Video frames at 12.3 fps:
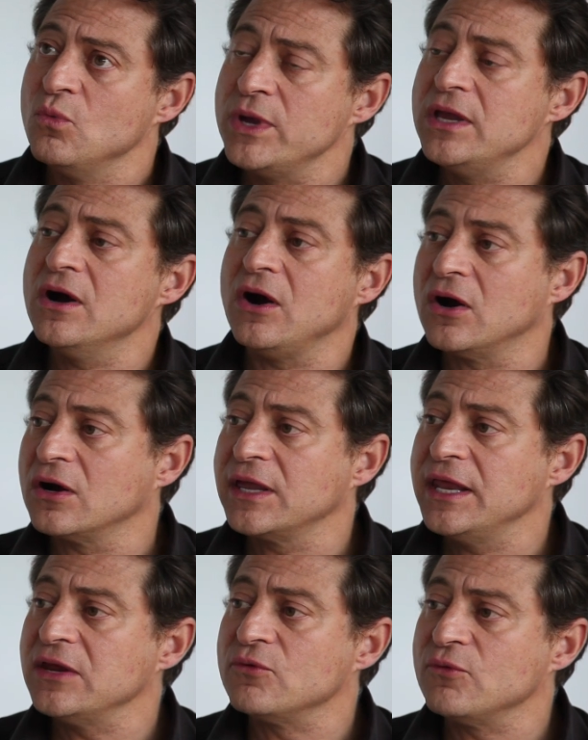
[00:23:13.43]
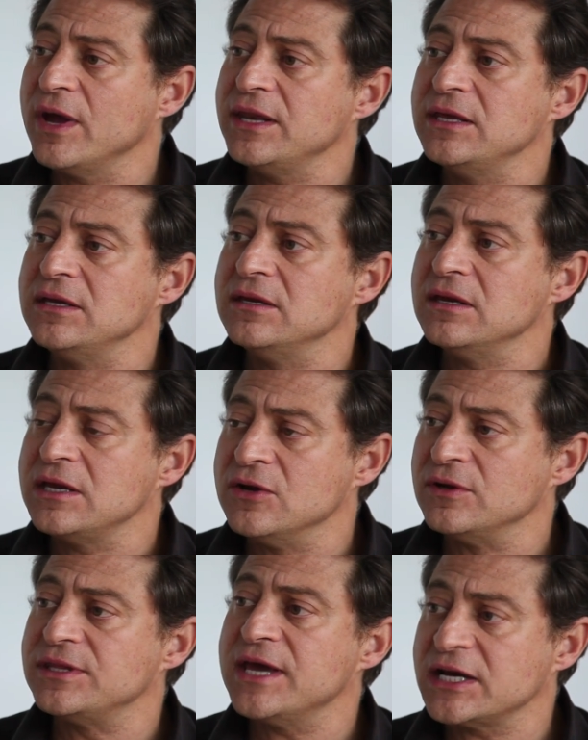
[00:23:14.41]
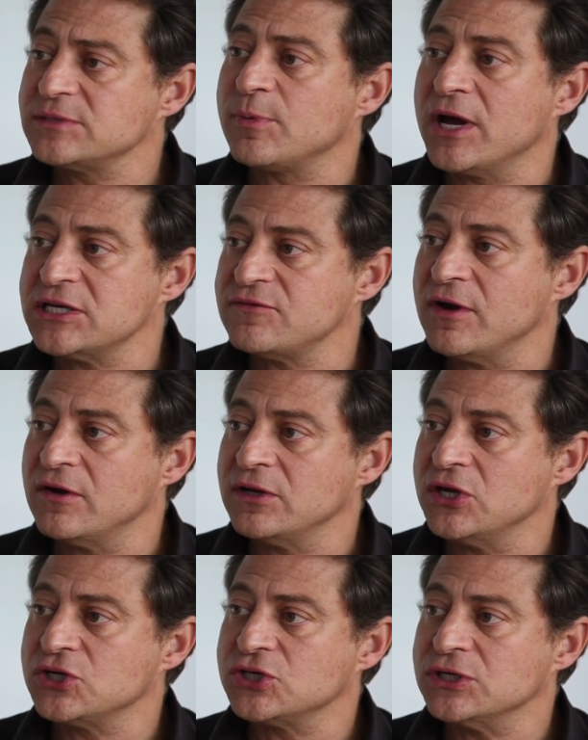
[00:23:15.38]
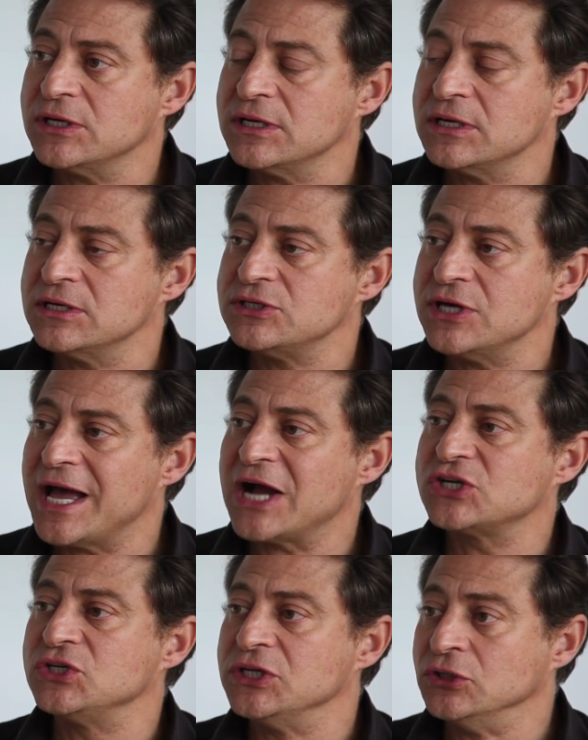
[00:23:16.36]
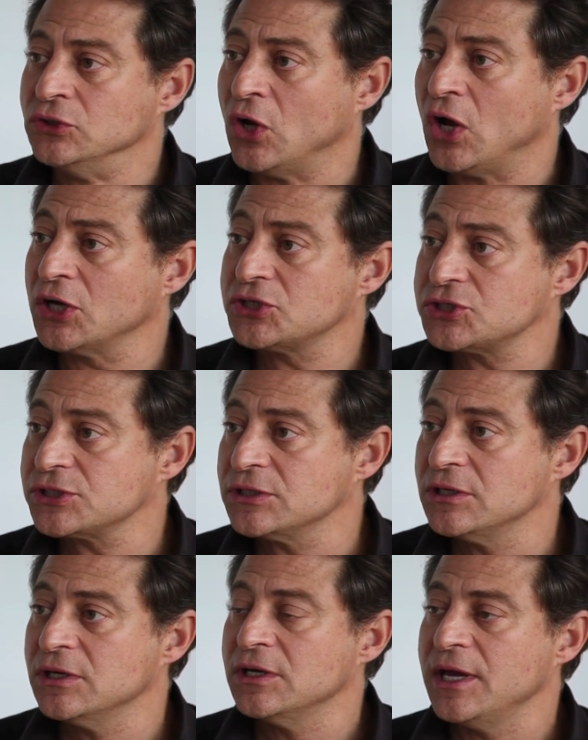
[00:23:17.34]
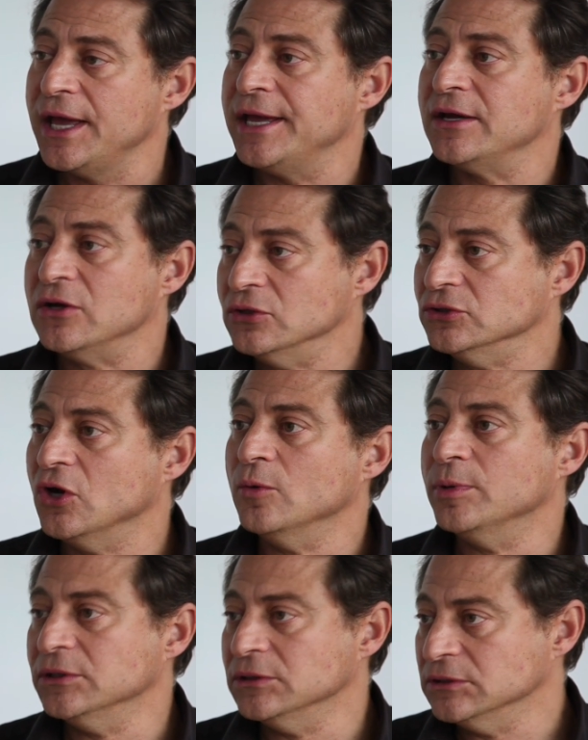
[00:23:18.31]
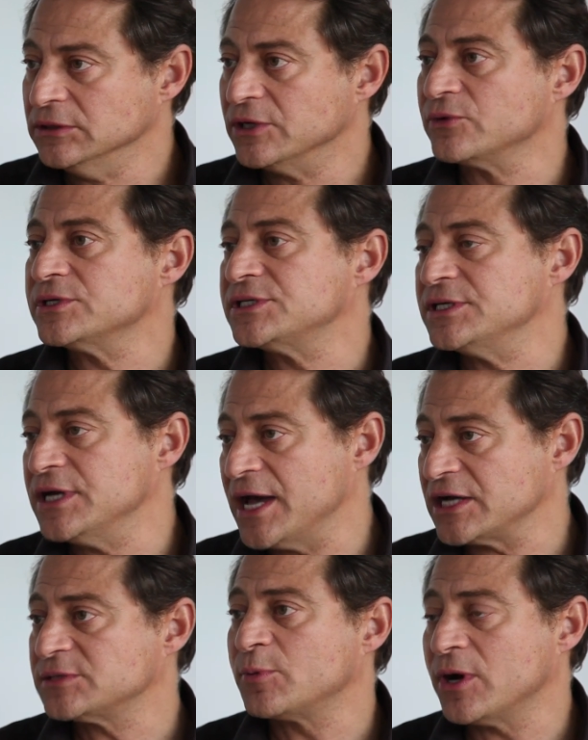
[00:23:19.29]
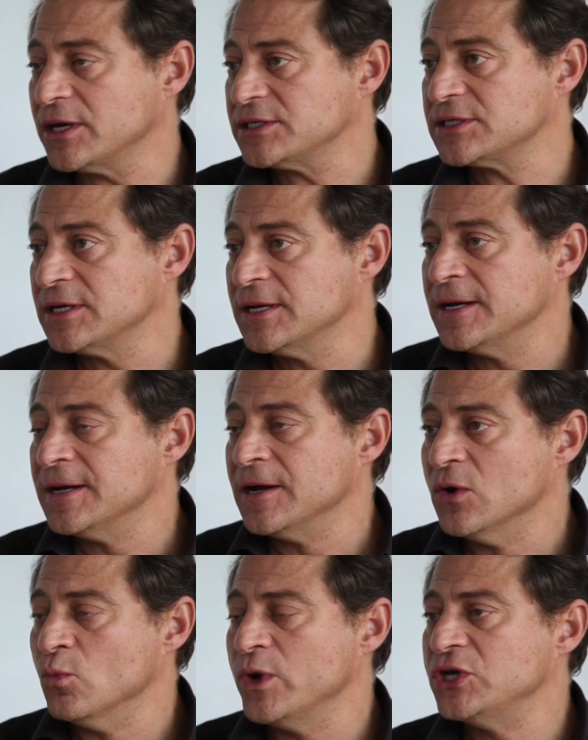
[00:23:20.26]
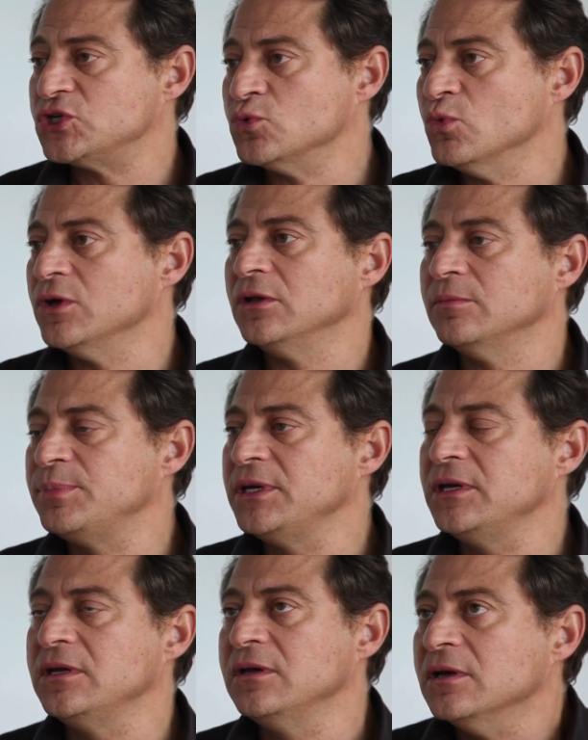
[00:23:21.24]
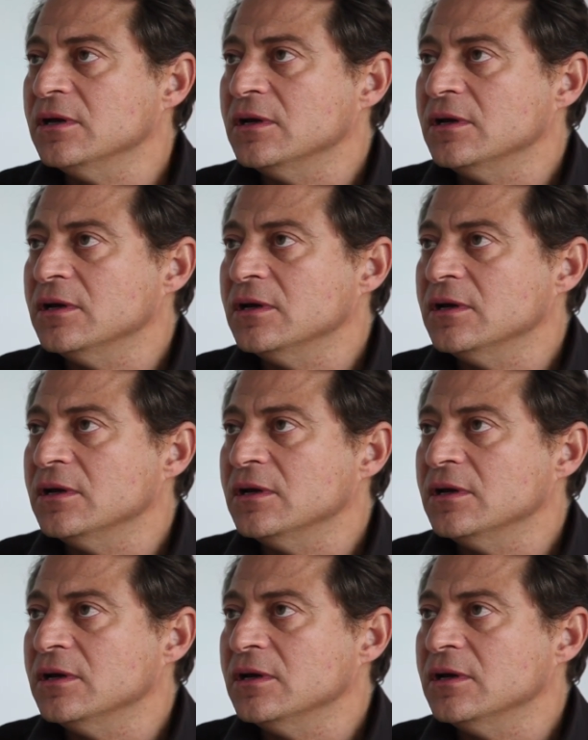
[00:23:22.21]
we are getting ready here at the XPrize Foundation to actually launch a global literacy XPrize. That's fantastic. Which will be,